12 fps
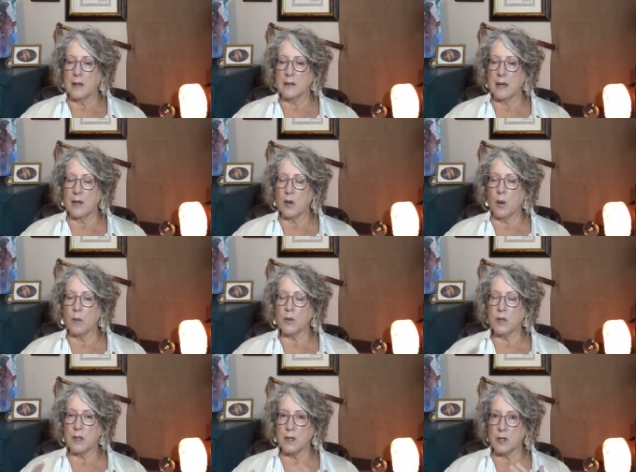it's like you
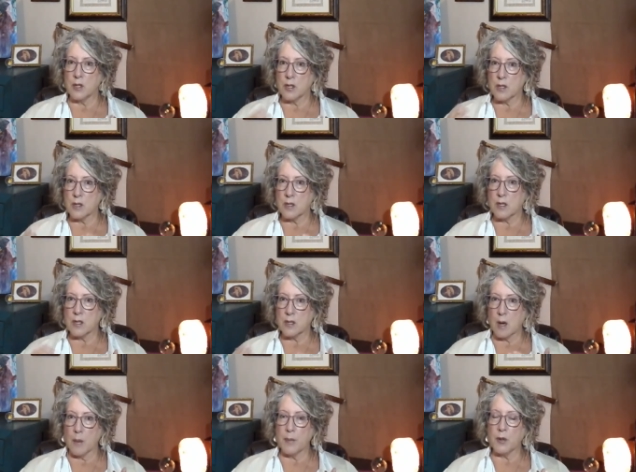almost did it to
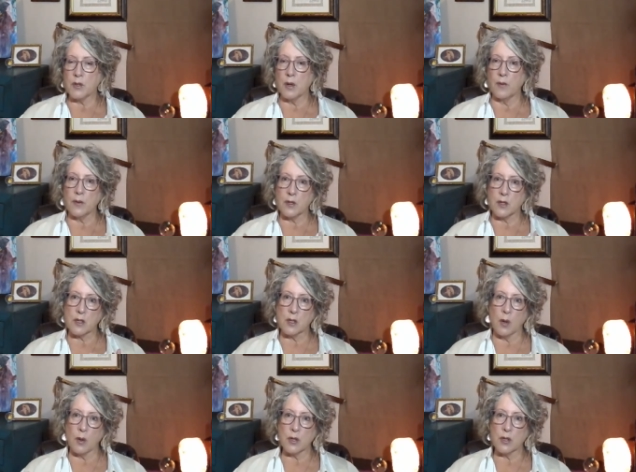stop yourself or to
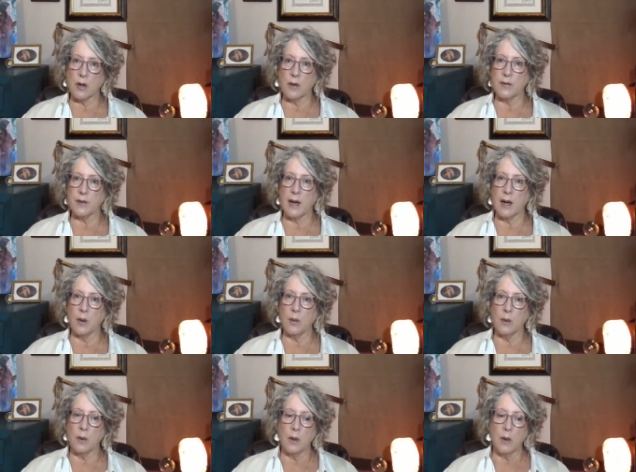slow yourself
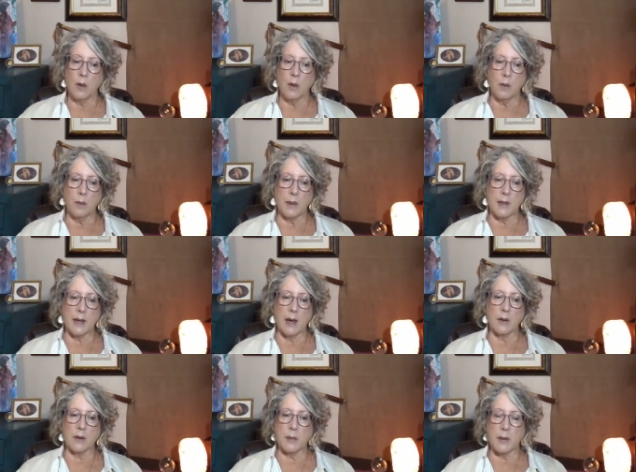down, But
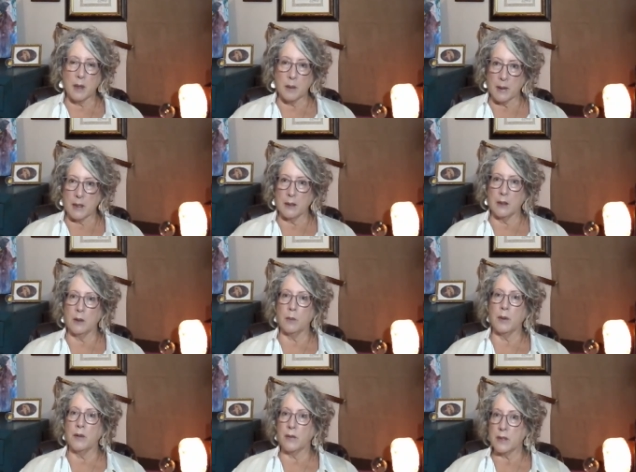now it's become like a little
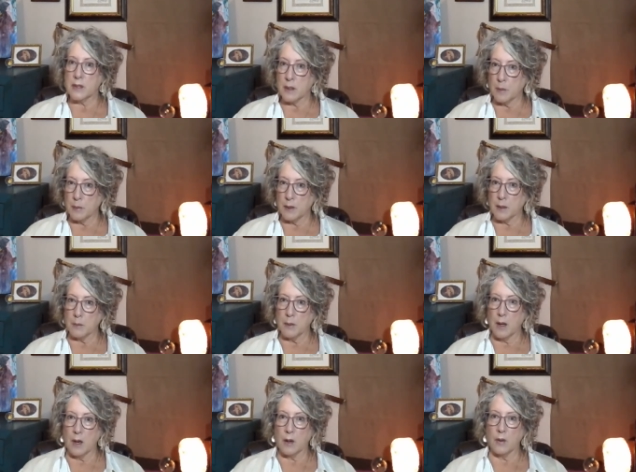bit of a stumbling block,